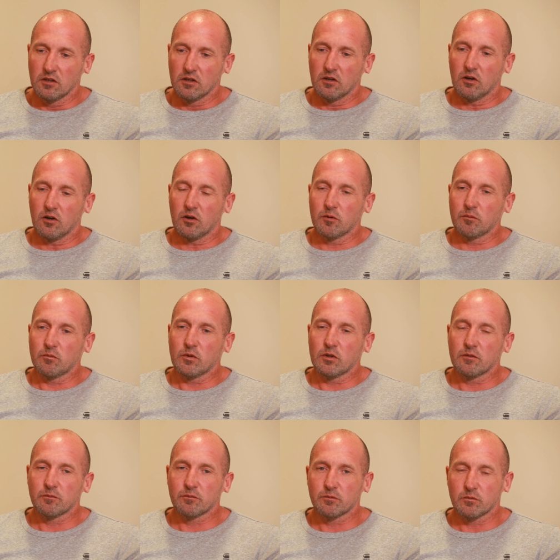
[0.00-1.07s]
I'm
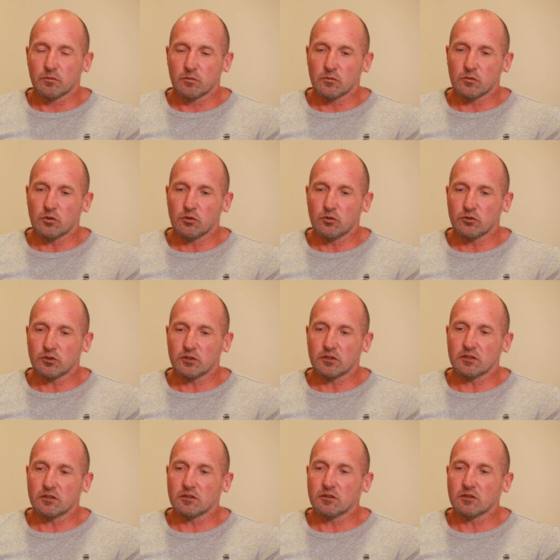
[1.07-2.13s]

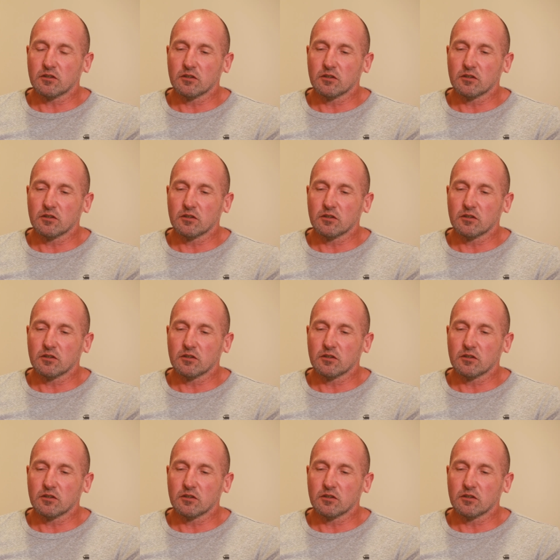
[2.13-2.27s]
using